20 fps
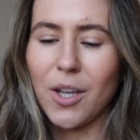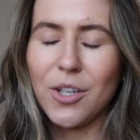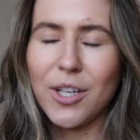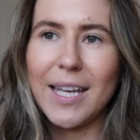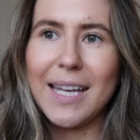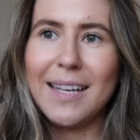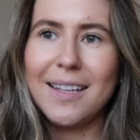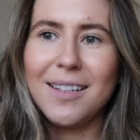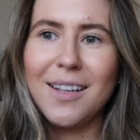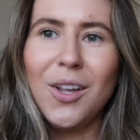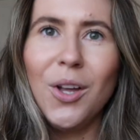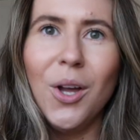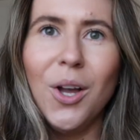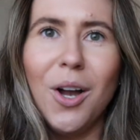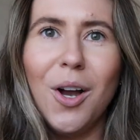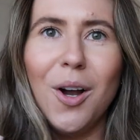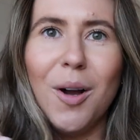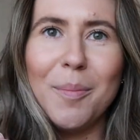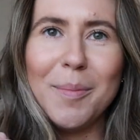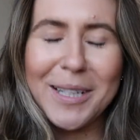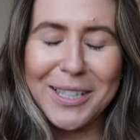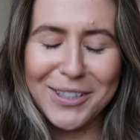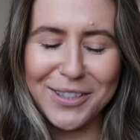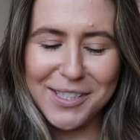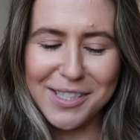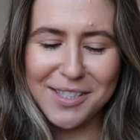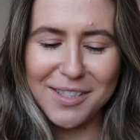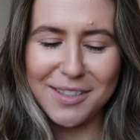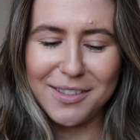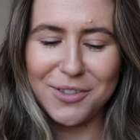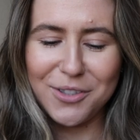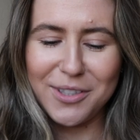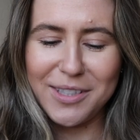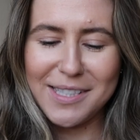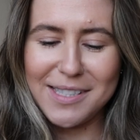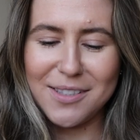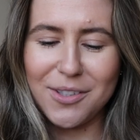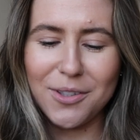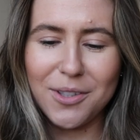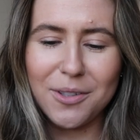Okay. Oh my god, it's literally
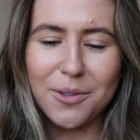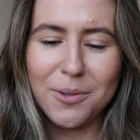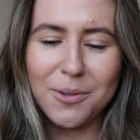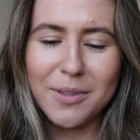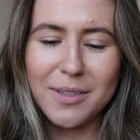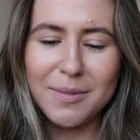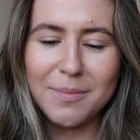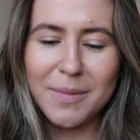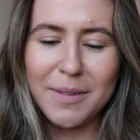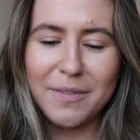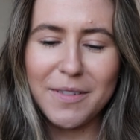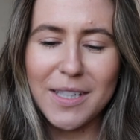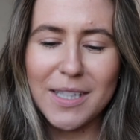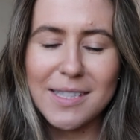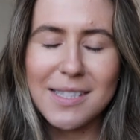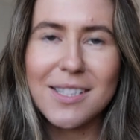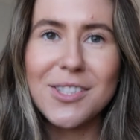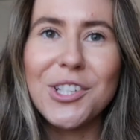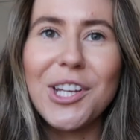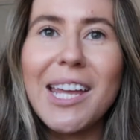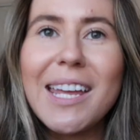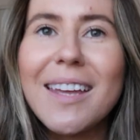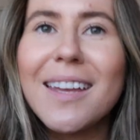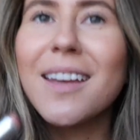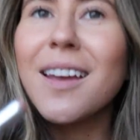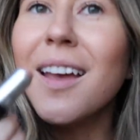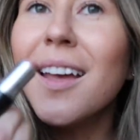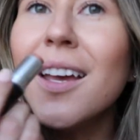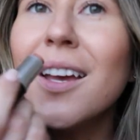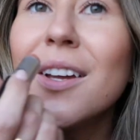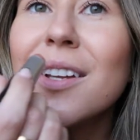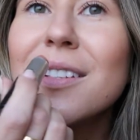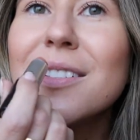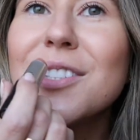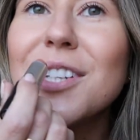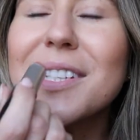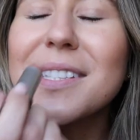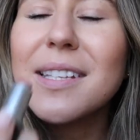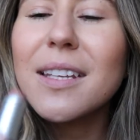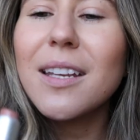so cold. My fingers are shaking.
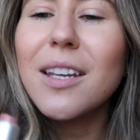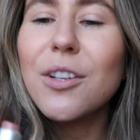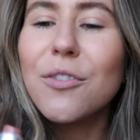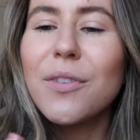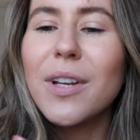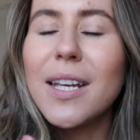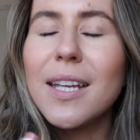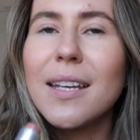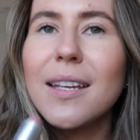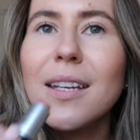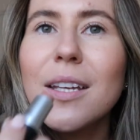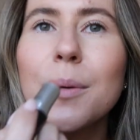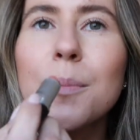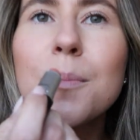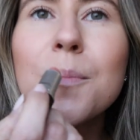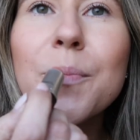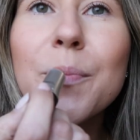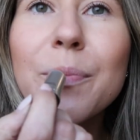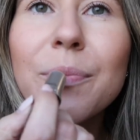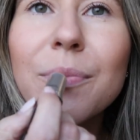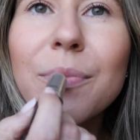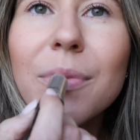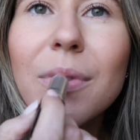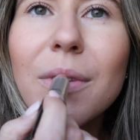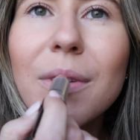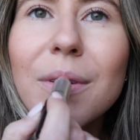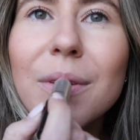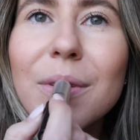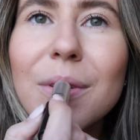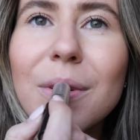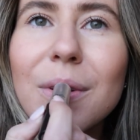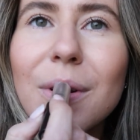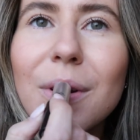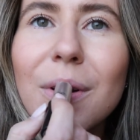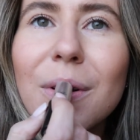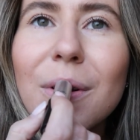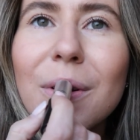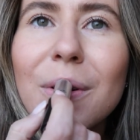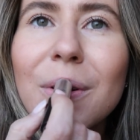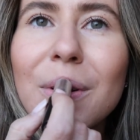Just getting ready to
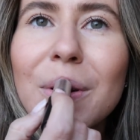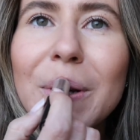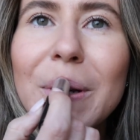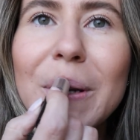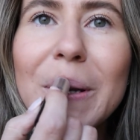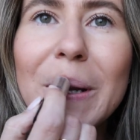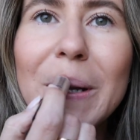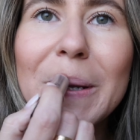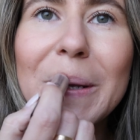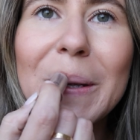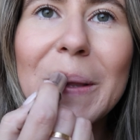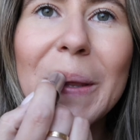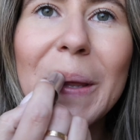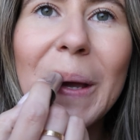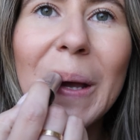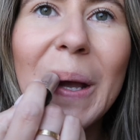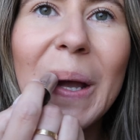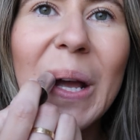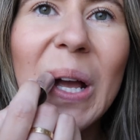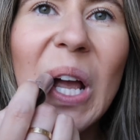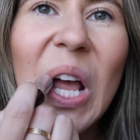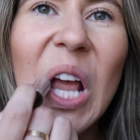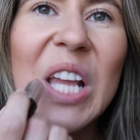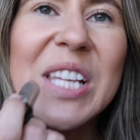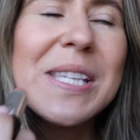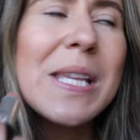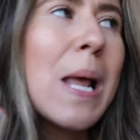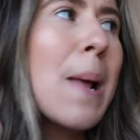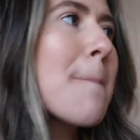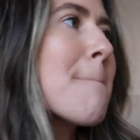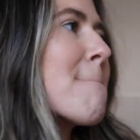go to the house.